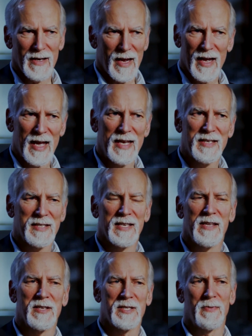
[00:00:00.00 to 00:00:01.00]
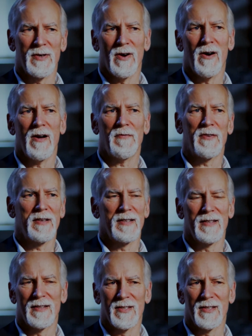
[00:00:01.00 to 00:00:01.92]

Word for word: I hate to say this, but often